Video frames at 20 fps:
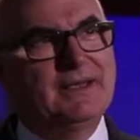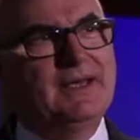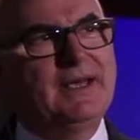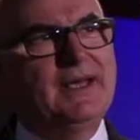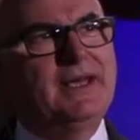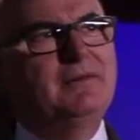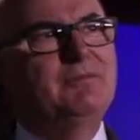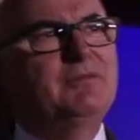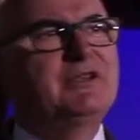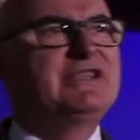
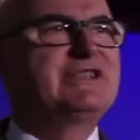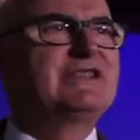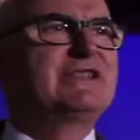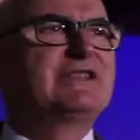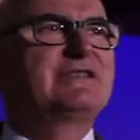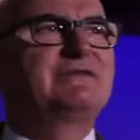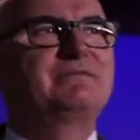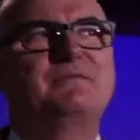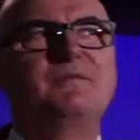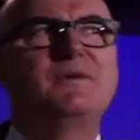It
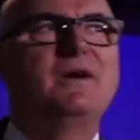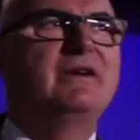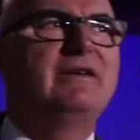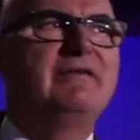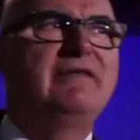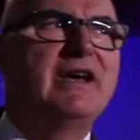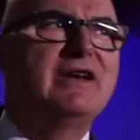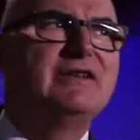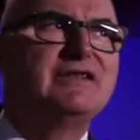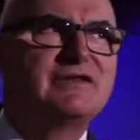was one
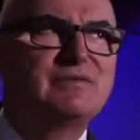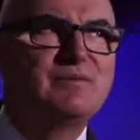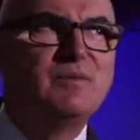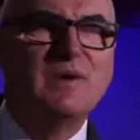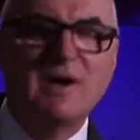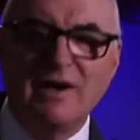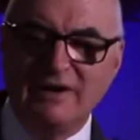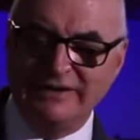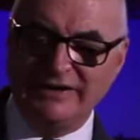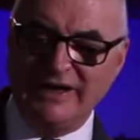of those
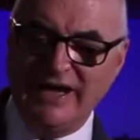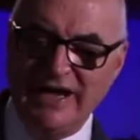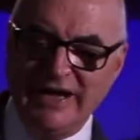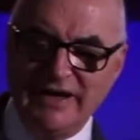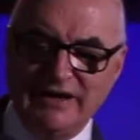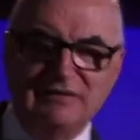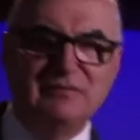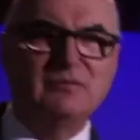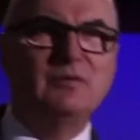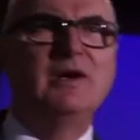
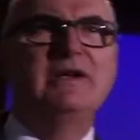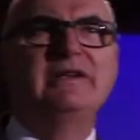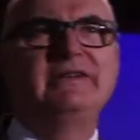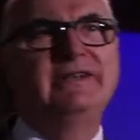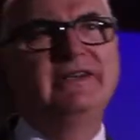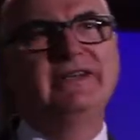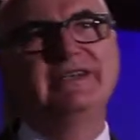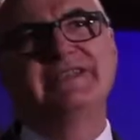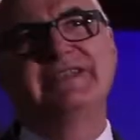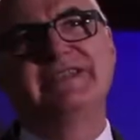one-hit
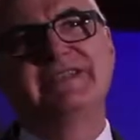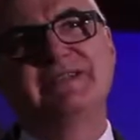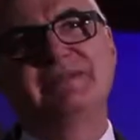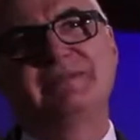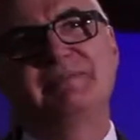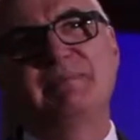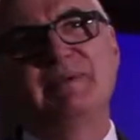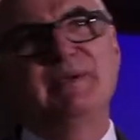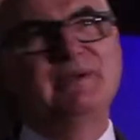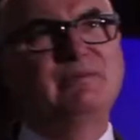
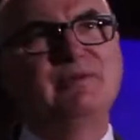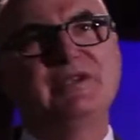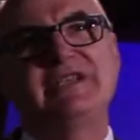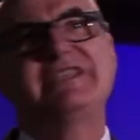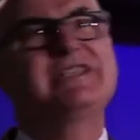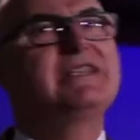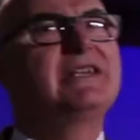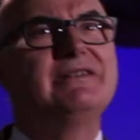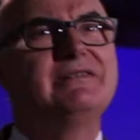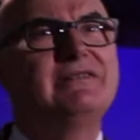wonders, but we
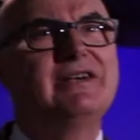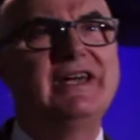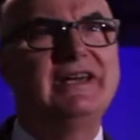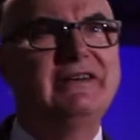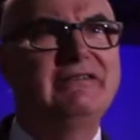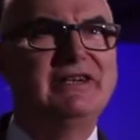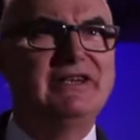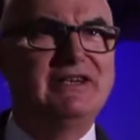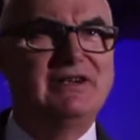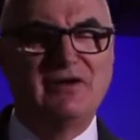still
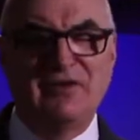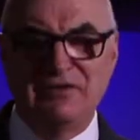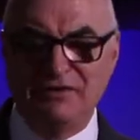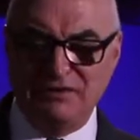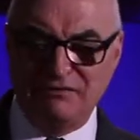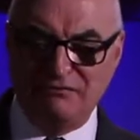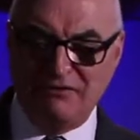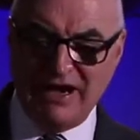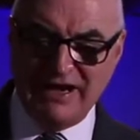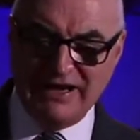hear it on
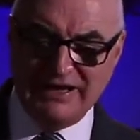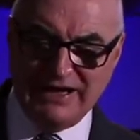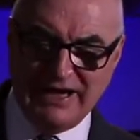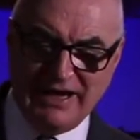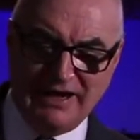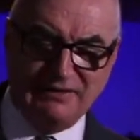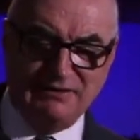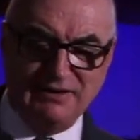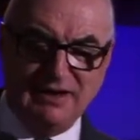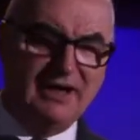the
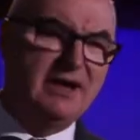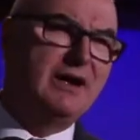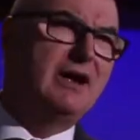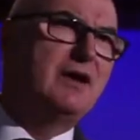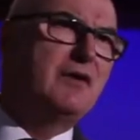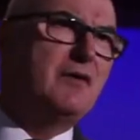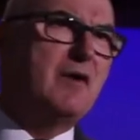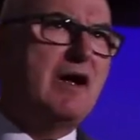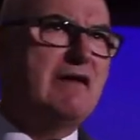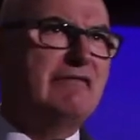radio
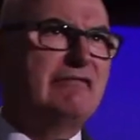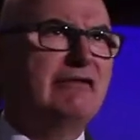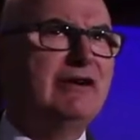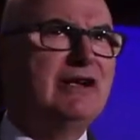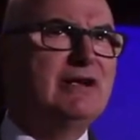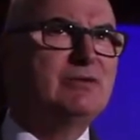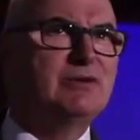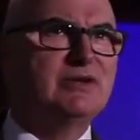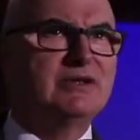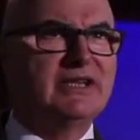quite
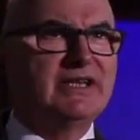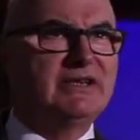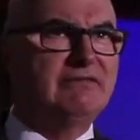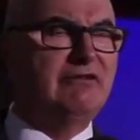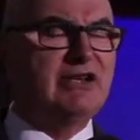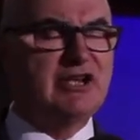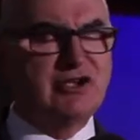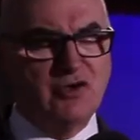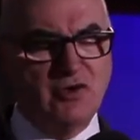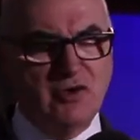frequently.
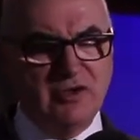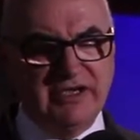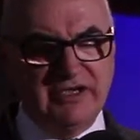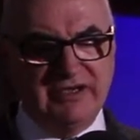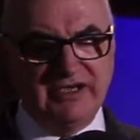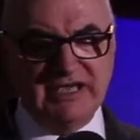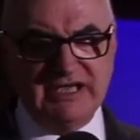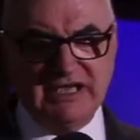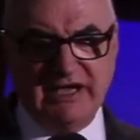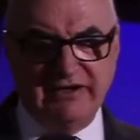
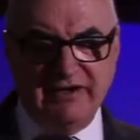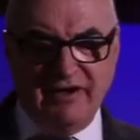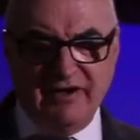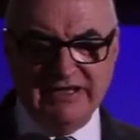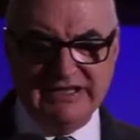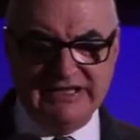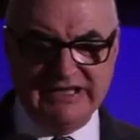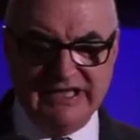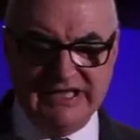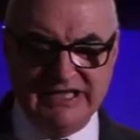Recorded in the
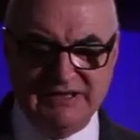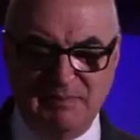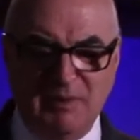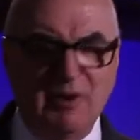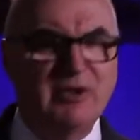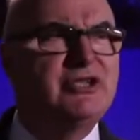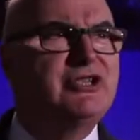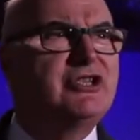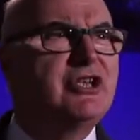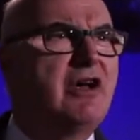90s
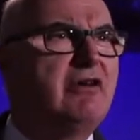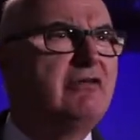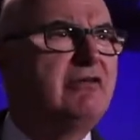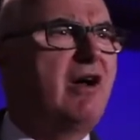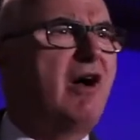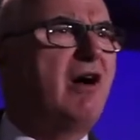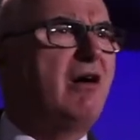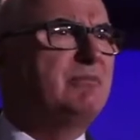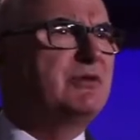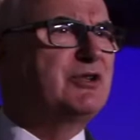by Joan
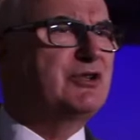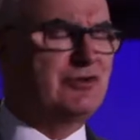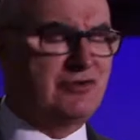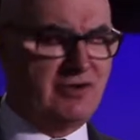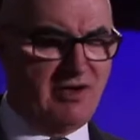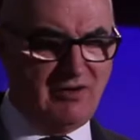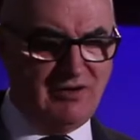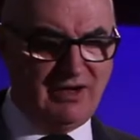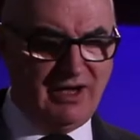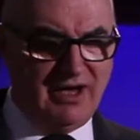
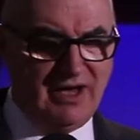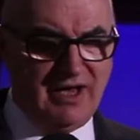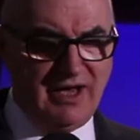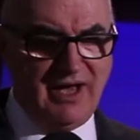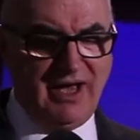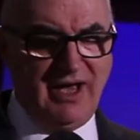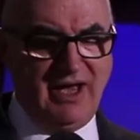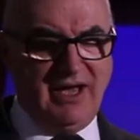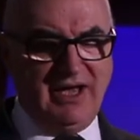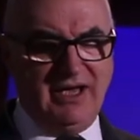Armstrong,
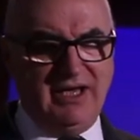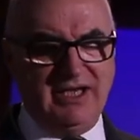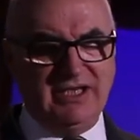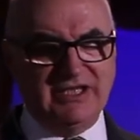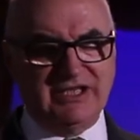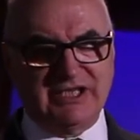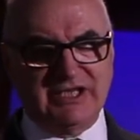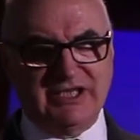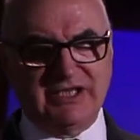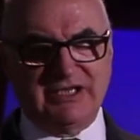
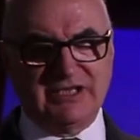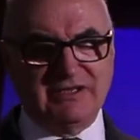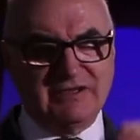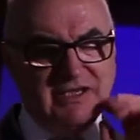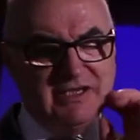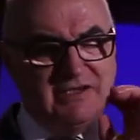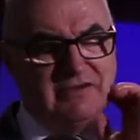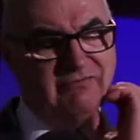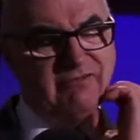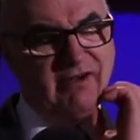it
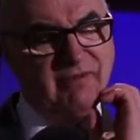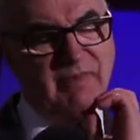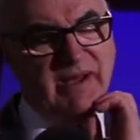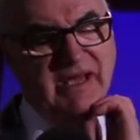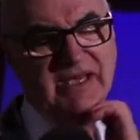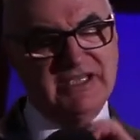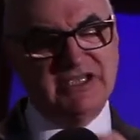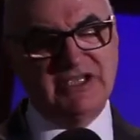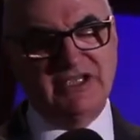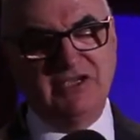still
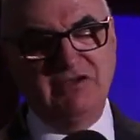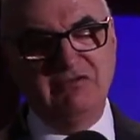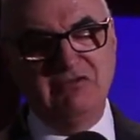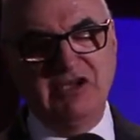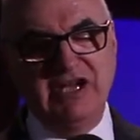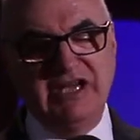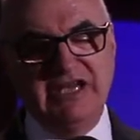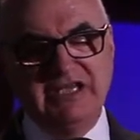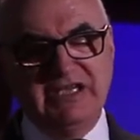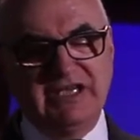remains
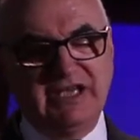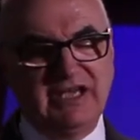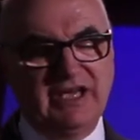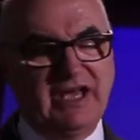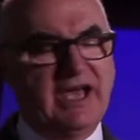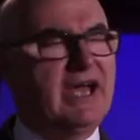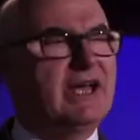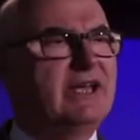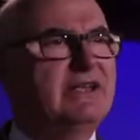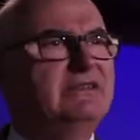unique
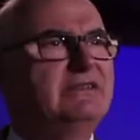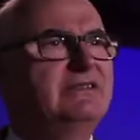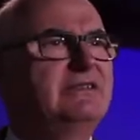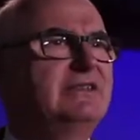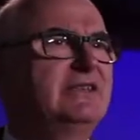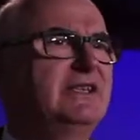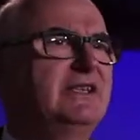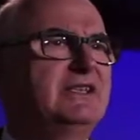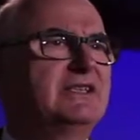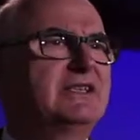
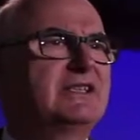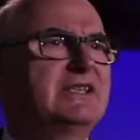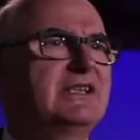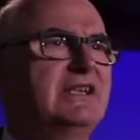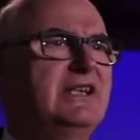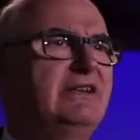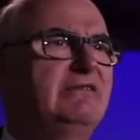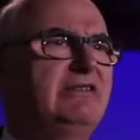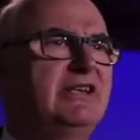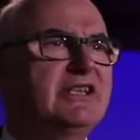and its
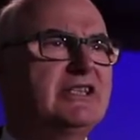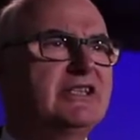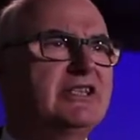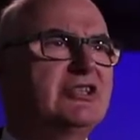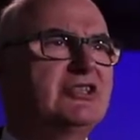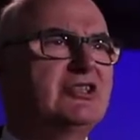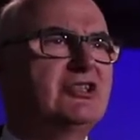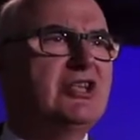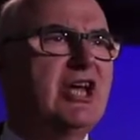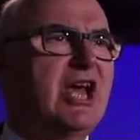
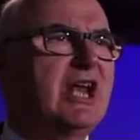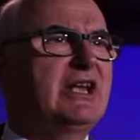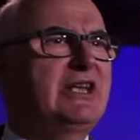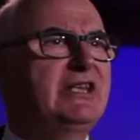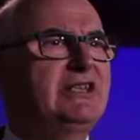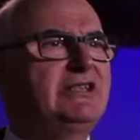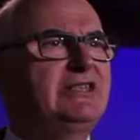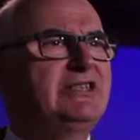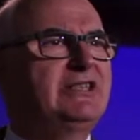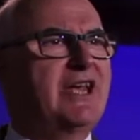lyrics
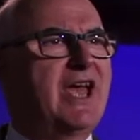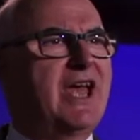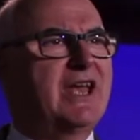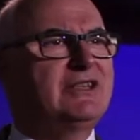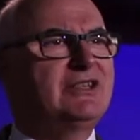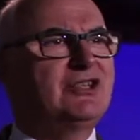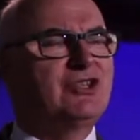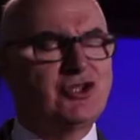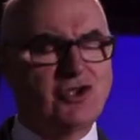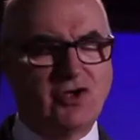challenge
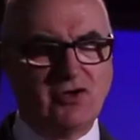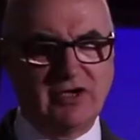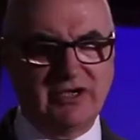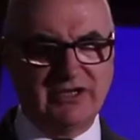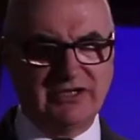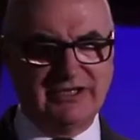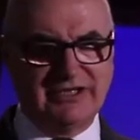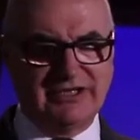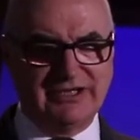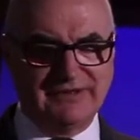and shock
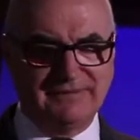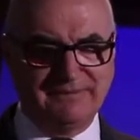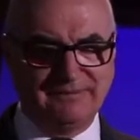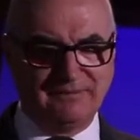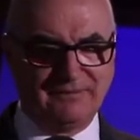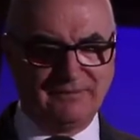us.